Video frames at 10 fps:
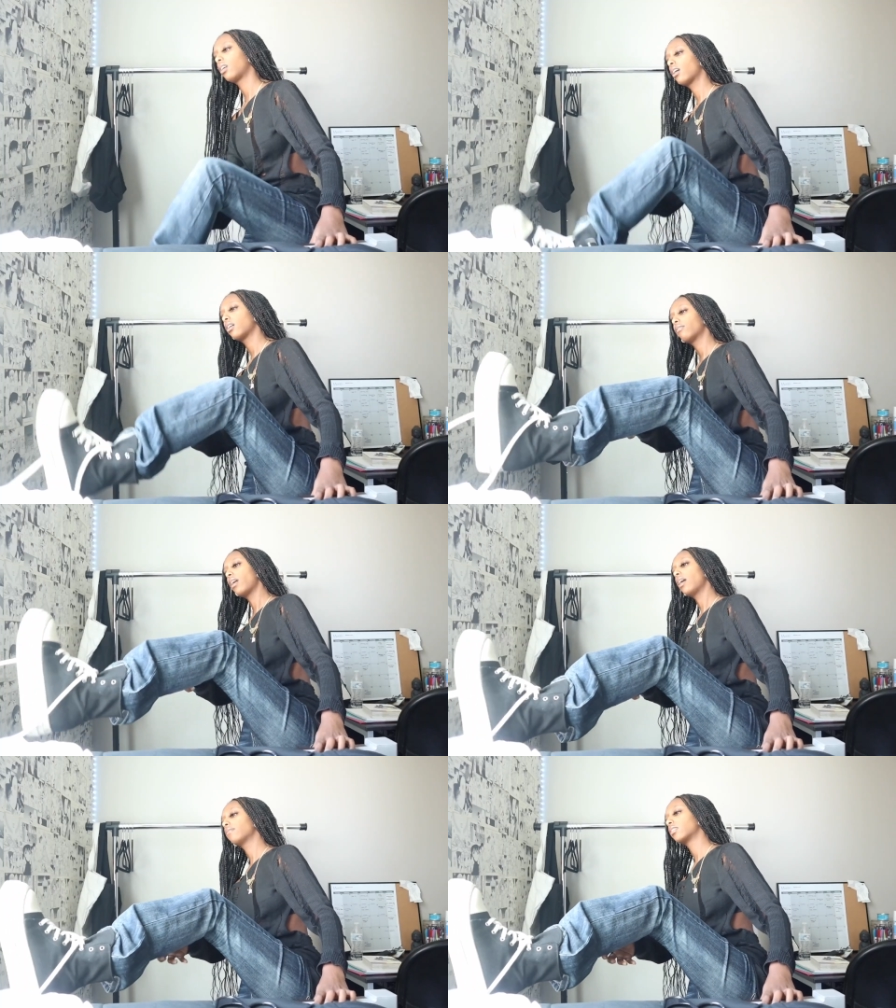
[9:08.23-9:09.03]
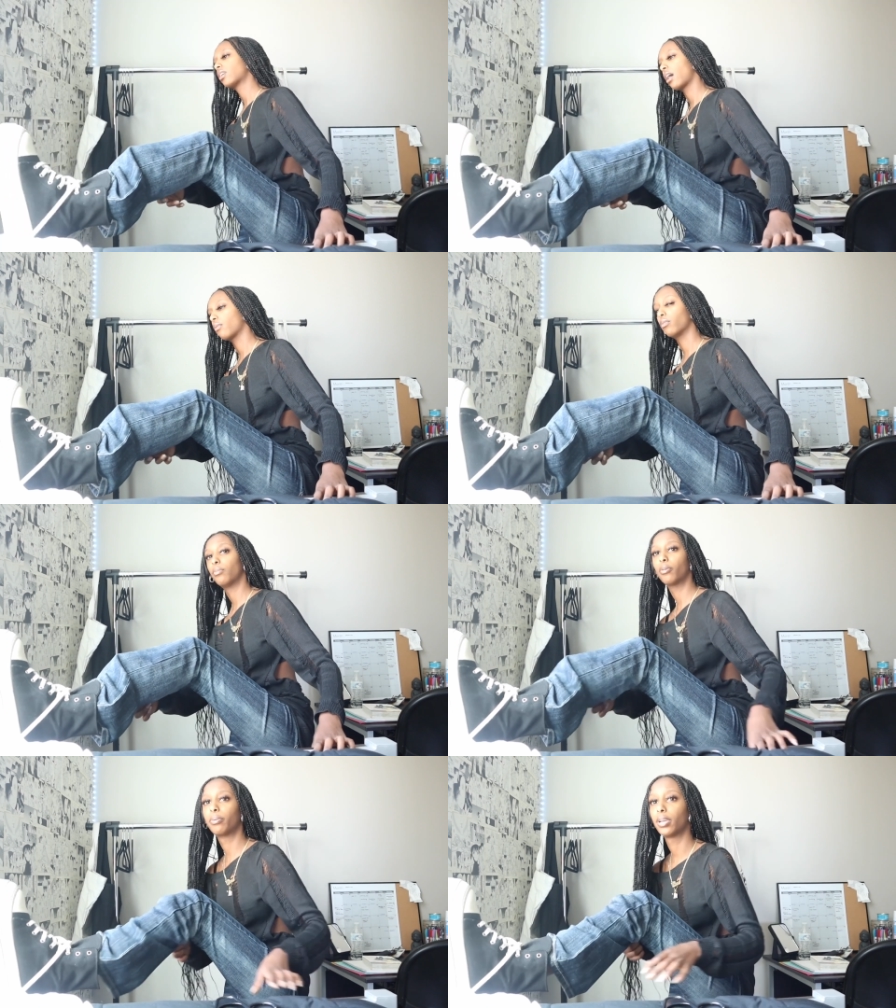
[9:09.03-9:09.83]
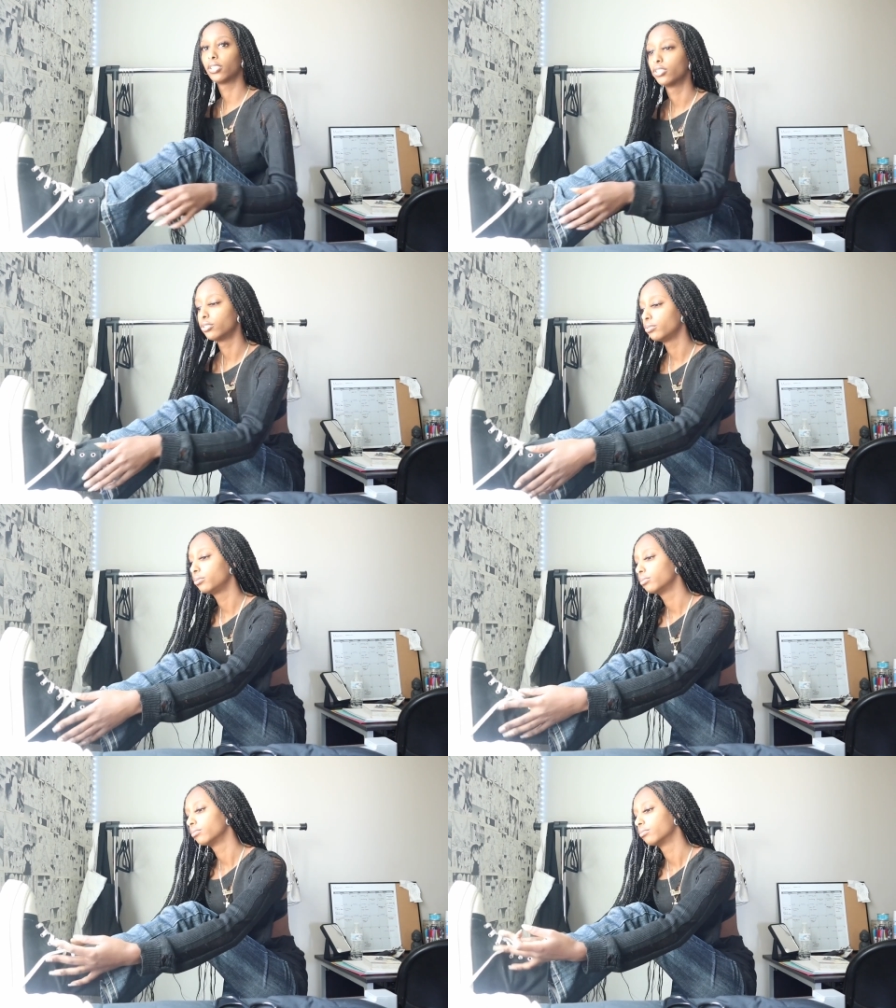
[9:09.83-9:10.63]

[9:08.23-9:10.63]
Y'all, if I have to tie one more pair of shoes.